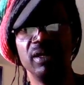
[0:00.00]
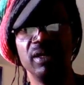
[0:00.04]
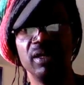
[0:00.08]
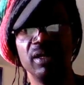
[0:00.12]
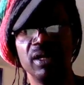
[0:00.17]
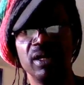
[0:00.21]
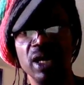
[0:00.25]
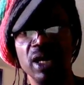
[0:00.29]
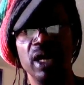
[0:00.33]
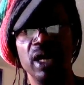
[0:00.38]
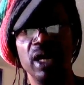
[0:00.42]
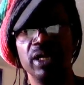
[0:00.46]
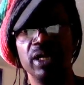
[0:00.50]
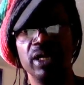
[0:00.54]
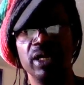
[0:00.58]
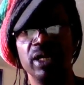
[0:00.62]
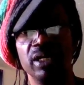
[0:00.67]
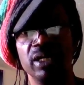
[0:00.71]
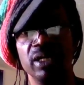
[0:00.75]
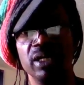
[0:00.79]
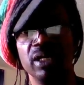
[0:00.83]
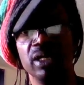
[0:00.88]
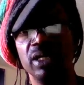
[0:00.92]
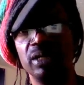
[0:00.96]
Good.
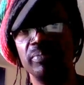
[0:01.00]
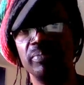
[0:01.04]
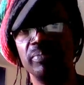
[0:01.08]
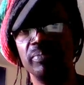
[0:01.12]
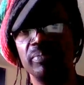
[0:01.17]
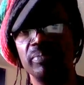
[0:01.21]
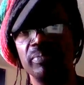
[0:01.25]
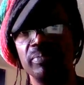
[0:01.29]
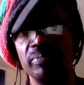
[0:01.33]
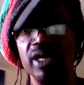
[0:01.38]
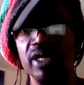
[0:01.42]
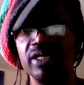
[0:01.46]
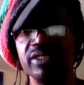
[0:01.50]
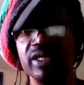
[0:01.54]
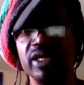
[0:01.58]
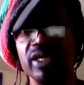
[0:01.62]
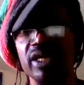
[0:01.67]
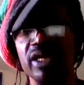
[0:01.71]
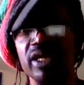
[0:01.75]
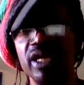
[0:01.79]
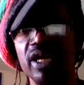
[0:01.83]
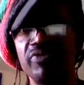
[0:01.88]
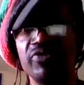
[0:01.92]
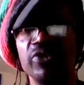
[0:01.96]
Because
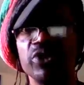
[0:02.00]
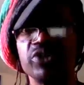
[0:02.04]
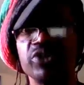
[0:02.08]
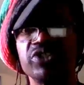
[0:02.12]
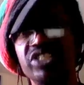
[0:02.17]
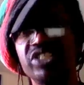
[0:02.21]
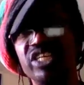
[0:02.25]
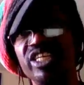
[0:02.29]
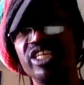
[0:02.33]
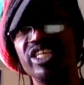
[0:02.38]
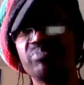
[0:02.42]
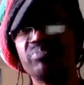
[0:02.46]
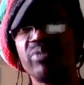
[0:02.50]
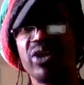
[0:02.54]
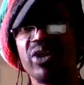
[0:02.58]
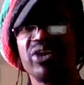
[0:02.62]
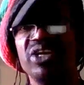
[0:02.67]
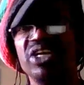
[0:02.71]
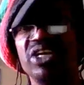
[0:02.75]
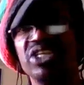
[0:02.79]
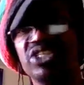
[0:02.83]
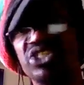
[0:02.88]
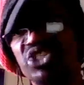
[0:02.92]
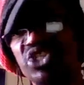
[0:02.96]
if your
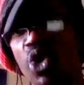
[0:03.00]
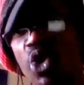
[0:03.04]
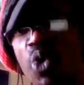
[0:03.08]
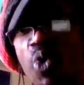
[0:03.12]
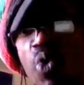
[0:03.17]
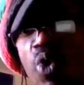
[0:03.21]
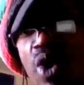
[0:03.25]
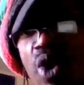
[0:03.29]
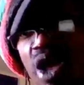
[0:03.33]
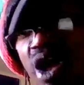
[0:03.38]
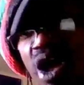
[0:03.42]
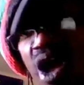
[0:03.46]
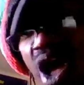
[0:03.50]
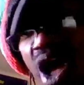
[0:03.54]
cheeseburger is so